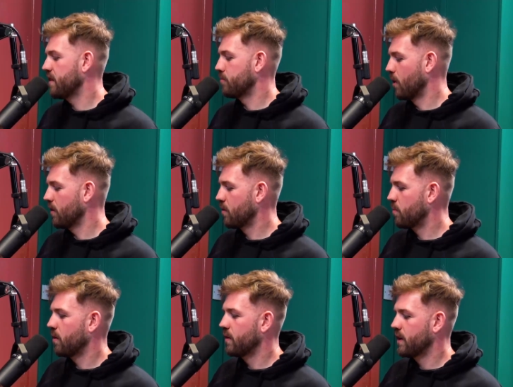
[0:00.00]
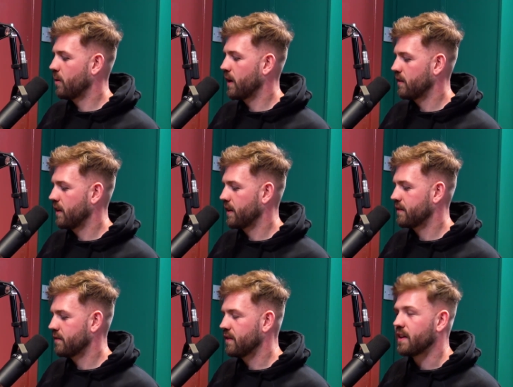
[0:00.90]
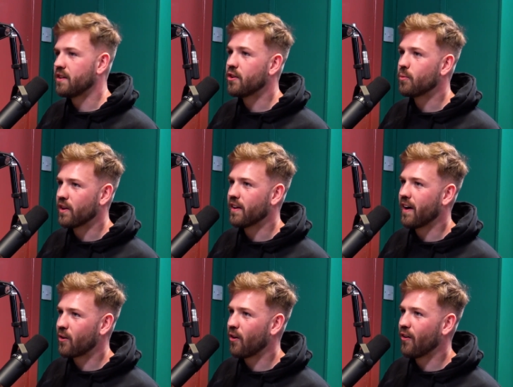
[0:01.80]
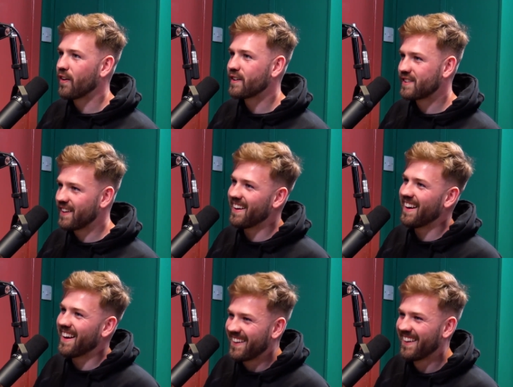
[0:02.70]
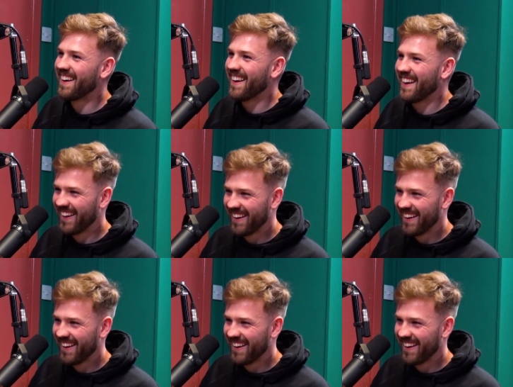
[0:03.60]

pro- they're probably quite like lenient, lenient with the alcoholics. Yeah, yeah, yeah.